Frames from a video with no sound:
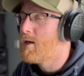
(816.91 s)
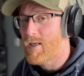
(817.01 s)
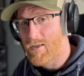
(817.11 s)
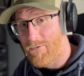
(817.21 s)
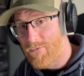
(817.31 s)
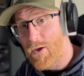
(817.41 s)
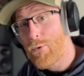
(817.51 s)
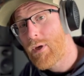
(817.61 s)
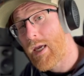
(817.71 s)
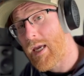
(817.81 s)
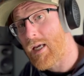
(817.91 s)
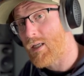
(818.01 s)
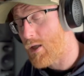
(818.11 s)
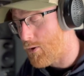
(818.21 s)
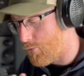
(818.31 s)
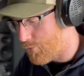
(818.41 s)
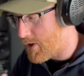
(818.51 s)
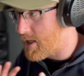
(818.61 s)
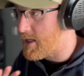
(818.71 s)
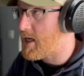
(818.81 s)
There's a few keys that are
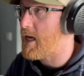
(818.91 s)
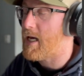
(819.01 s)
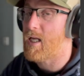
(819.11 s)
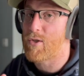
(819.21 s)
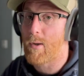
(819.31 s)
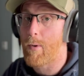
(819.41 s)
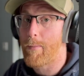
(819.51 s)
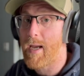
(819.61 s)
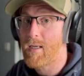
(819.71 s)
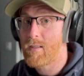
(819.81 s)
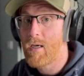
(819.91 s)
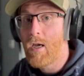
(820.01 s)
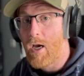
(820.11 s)
really key in drum and bass,